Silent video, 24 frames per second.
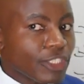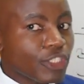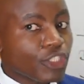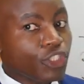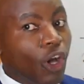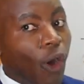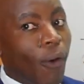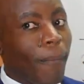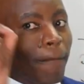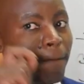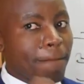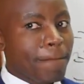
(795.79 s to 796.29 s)

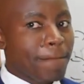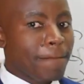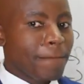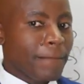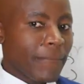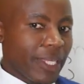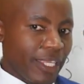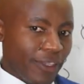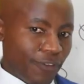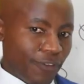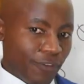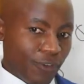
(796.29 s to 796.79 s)
So,
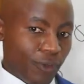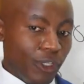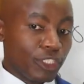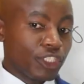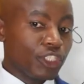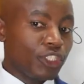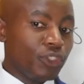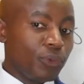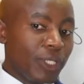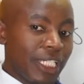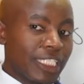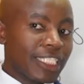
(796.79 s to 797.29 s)
if you
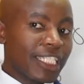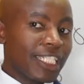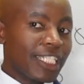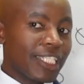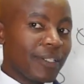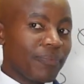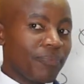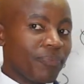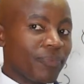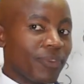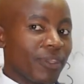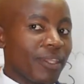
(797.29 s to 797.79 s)
want to do
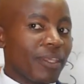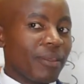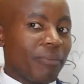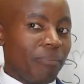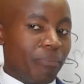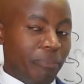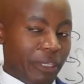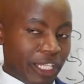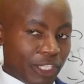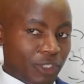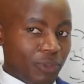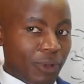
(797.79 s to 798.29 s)
it,
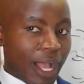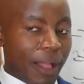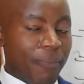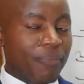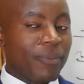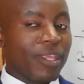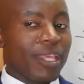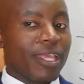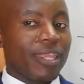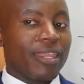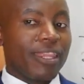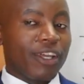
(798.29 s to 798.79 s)
make
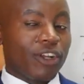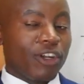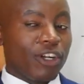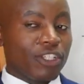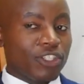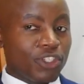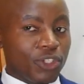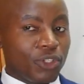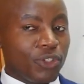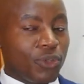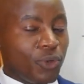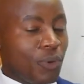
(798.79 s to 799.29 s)
sure the
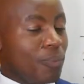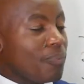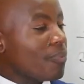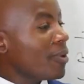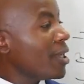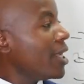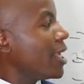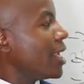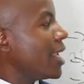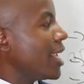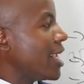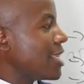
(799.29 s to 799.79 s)
course you
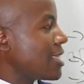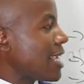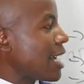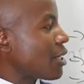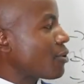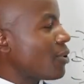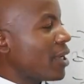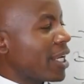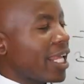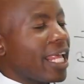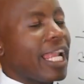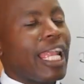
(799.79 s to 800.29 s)
do is
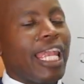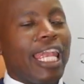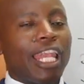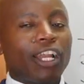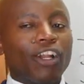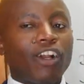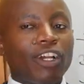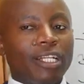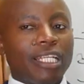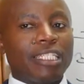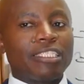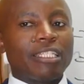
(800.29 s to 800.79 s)
actually
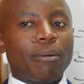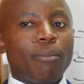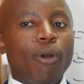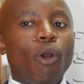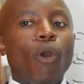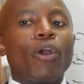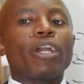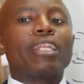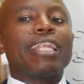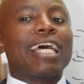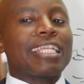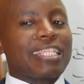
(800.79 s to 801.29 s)

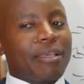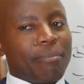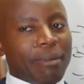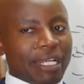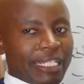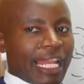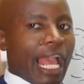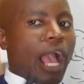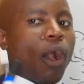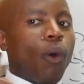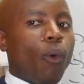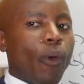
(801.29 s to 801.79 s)
recognizable. Doesn't
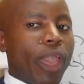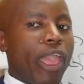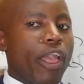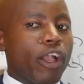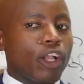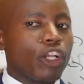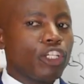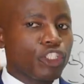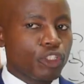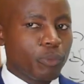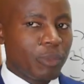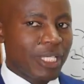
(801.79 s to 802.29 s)
matter where
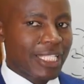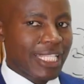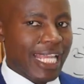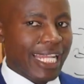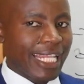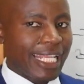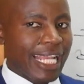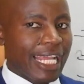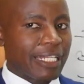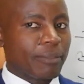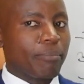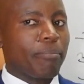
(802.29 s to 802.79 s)
you're going to be
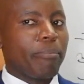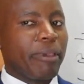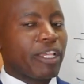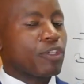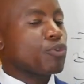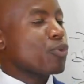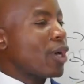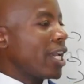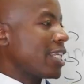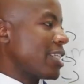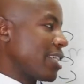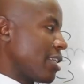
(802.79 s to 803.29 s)
studying at,
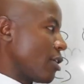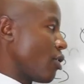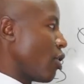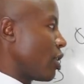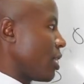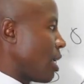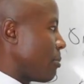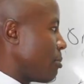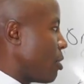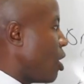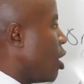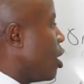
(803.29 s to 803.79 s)
make sure it is
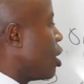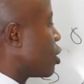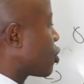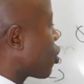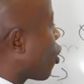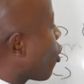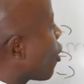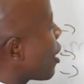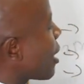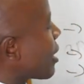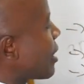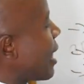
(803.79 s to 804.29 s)
recognizable.
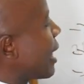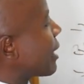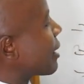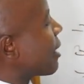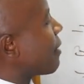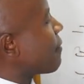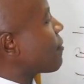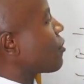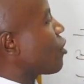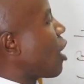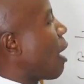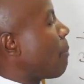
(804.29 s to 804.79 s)
So that
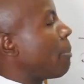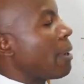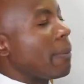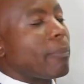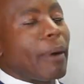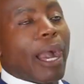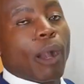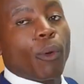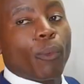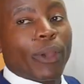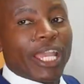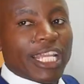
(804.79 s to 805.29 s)
gives your
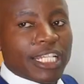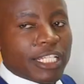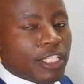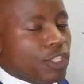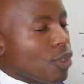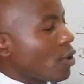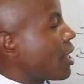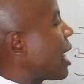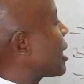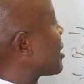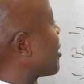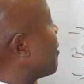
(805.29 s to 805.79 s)
paper
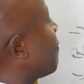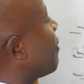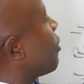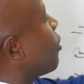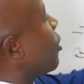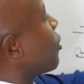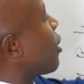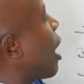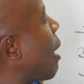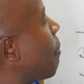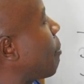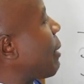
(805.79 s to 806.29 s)
weight so that even
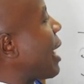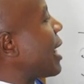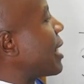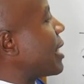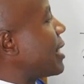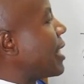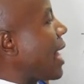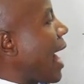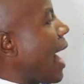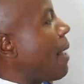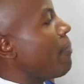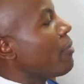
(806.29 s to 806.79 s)
when you're
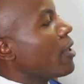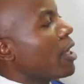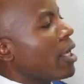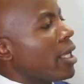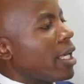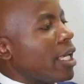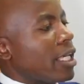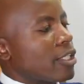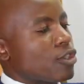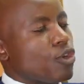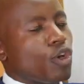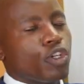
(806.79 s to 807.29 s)
applying here,
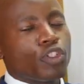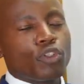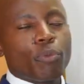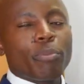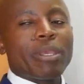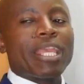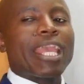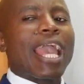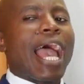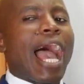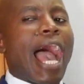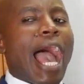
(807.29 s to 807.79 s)
it's going to
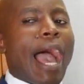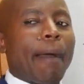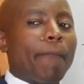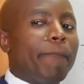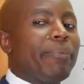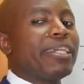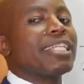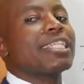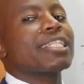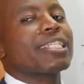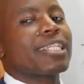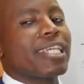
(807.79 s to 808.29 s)
be
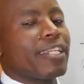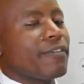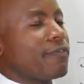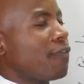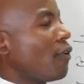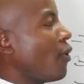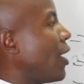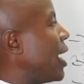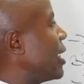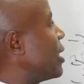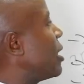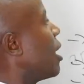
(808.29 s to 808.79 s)
a bit
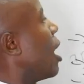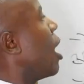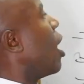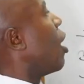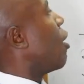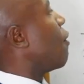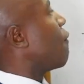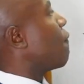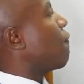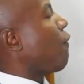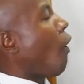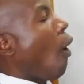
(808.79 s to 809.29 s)
straightforward
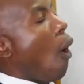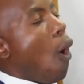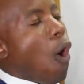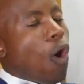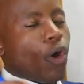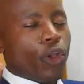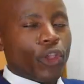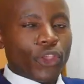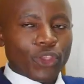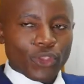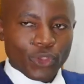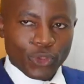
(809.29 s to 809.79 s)

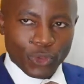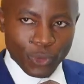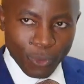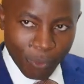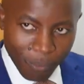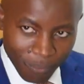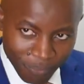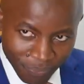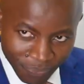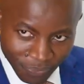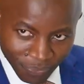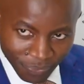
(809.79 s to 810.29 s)
for
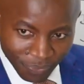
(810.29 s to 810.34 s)
you.